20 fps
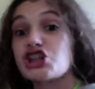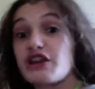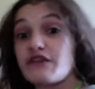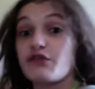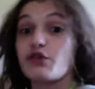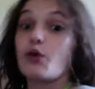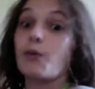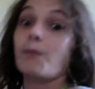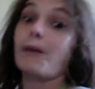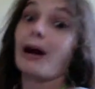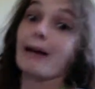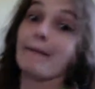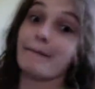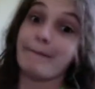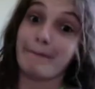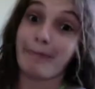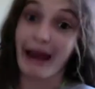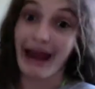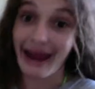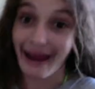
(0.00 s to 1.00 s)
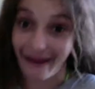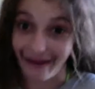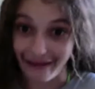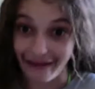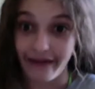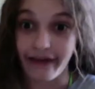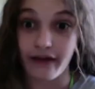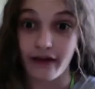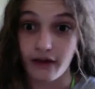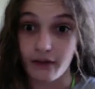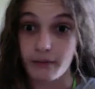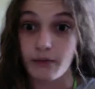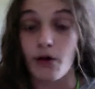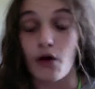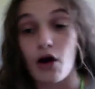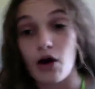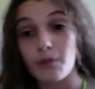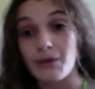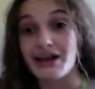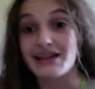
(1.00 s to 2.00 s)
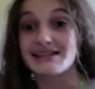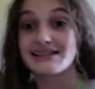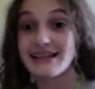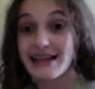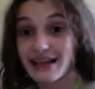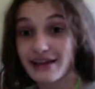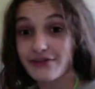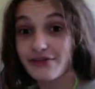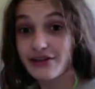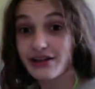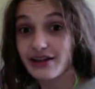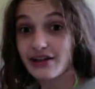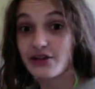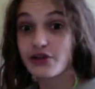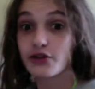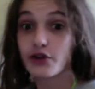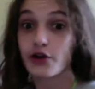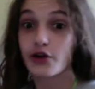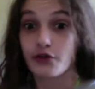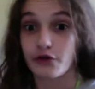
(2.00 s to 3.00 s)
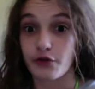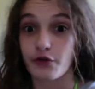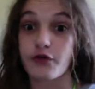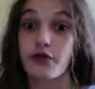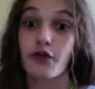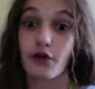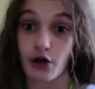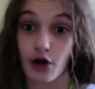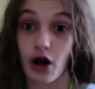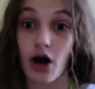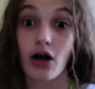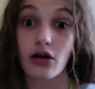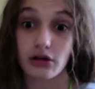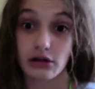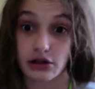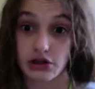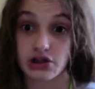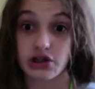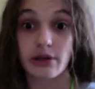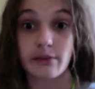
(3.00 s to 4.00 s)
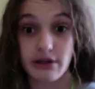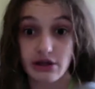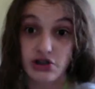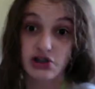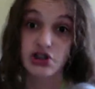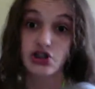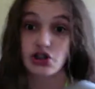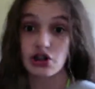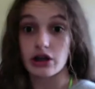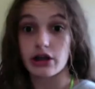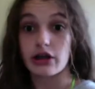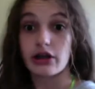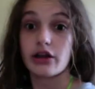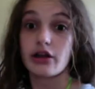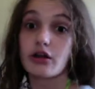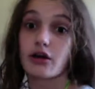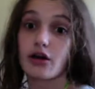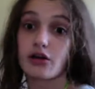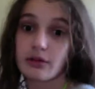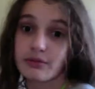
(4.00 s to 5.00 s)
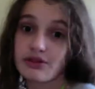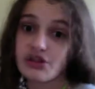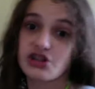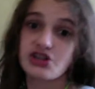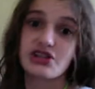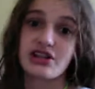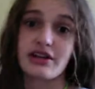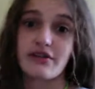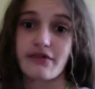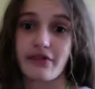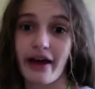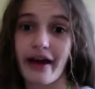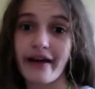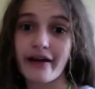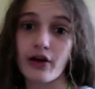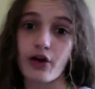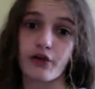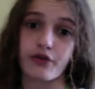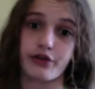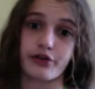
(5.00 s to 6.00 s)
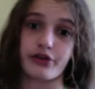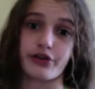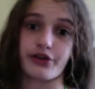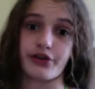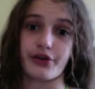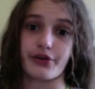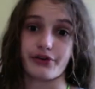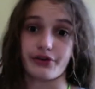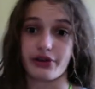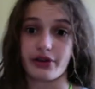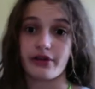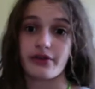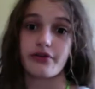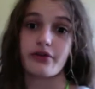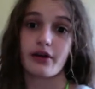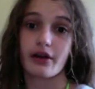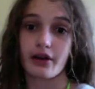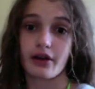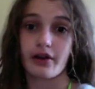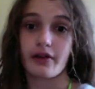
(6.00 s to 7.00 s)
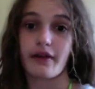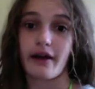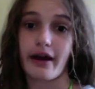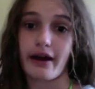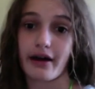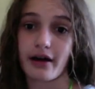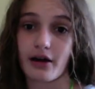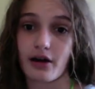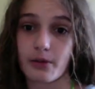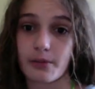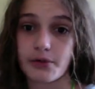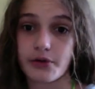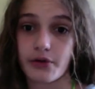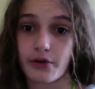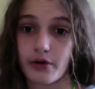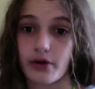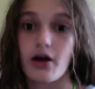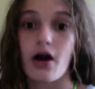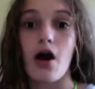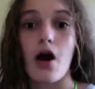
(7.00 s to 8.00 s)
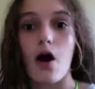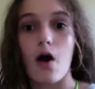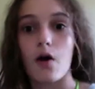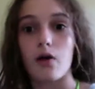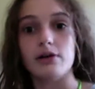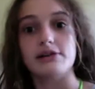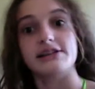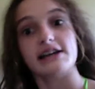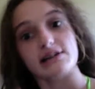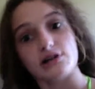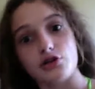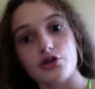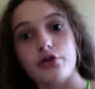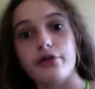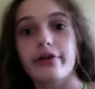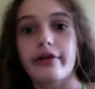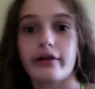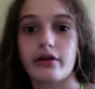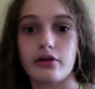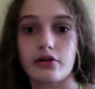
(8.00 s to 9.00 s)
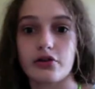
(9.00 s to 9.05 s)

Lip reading: give you my bank. All my savings for college. Let me just, you know, let me just give that over to you. See if that helps. Or, oh, is that too little